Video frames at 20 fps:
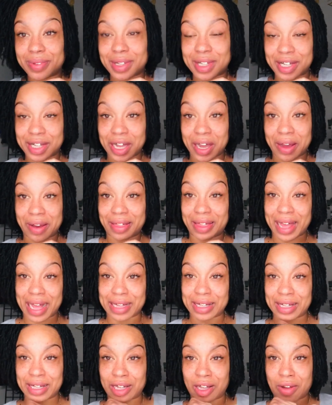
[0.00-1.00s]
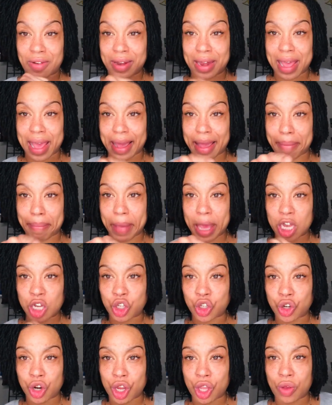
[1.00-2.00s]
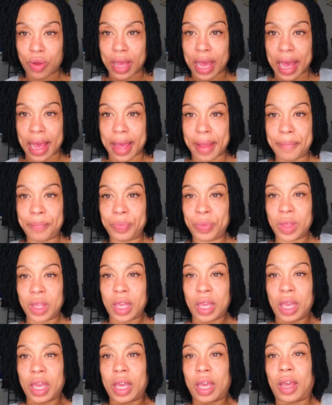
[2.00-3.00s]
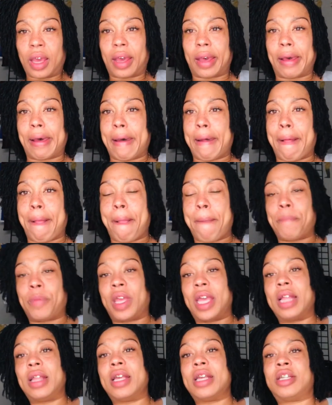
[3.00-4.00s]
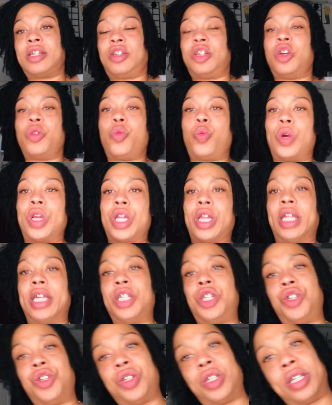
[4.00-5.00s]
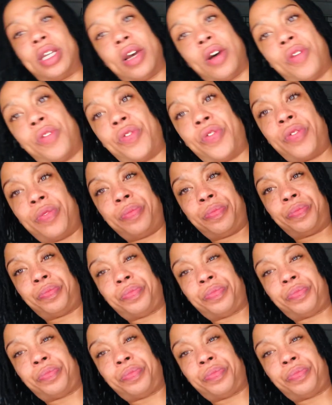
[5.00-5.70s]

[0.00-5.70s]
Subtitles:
So that's a little nugget. Make sure you get listed list yourself.